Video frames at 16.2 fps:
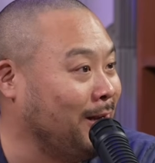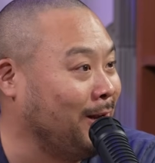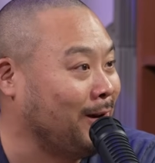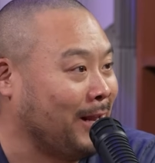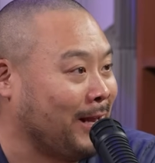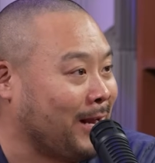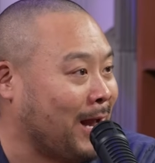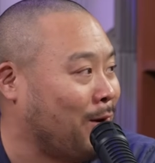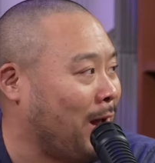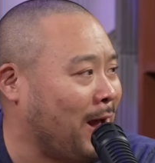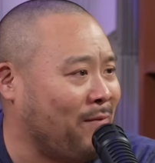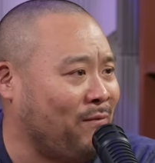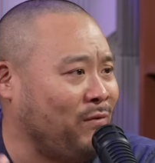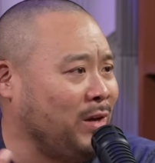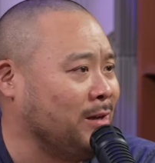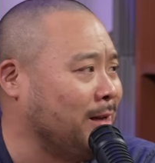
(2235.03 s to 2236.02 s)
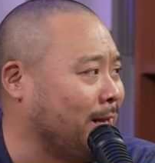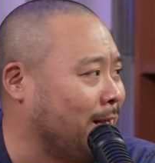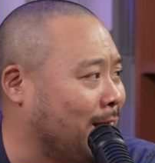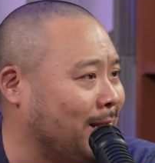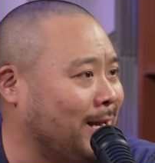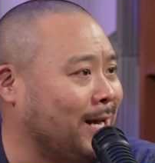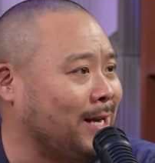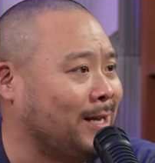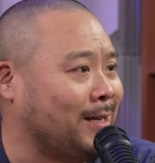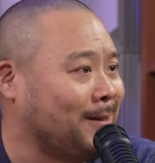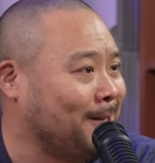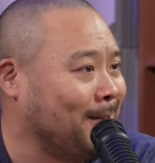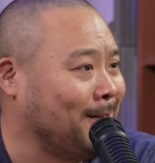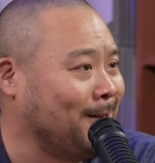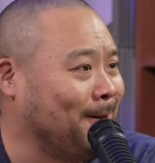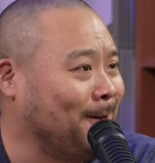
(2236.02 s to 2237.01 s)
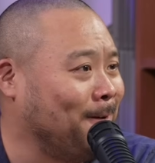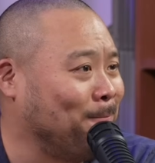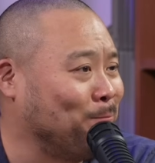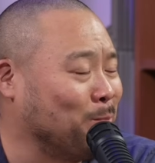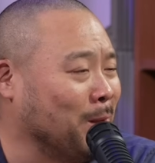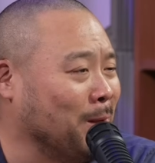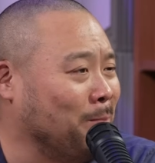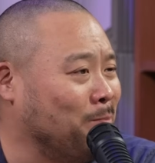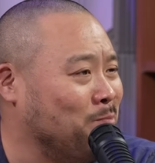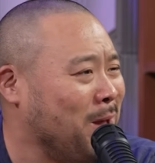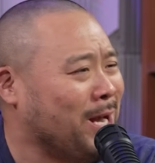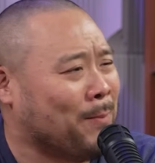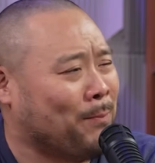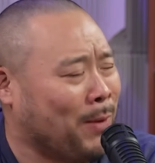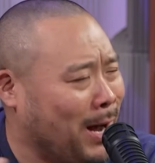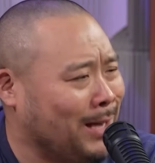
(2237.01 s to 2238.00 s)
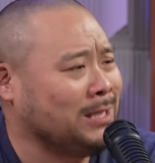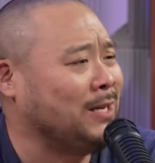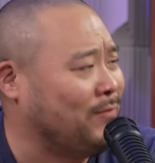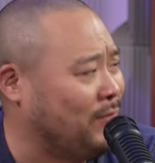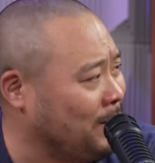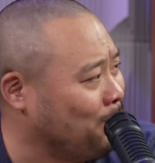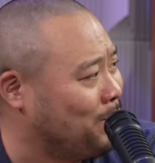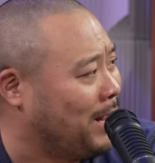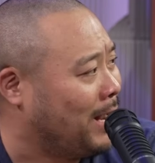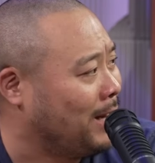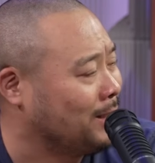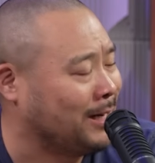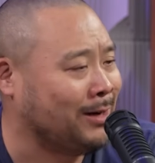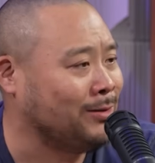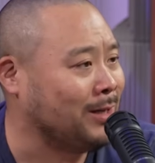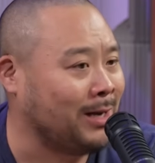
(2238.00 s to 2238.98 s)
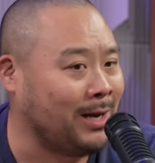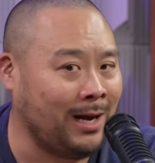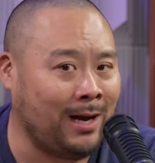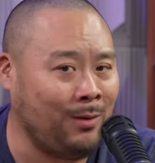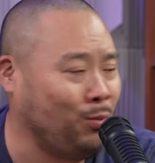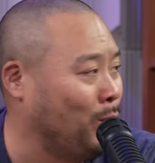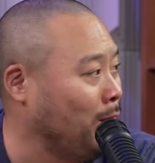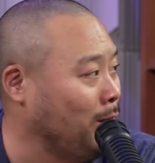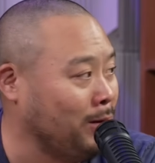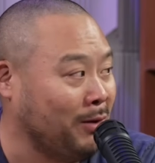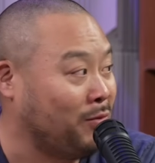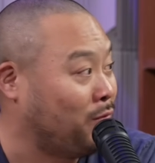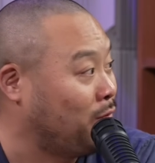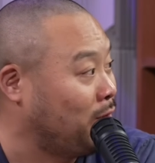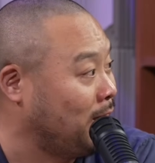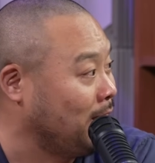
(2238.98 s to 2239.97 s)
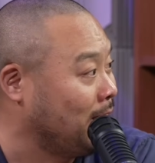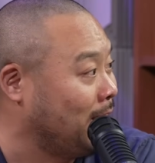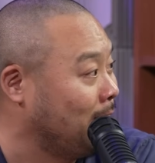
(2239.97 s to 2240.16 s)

And I feel I gotta make a positive impact. And I was like, what the fuck?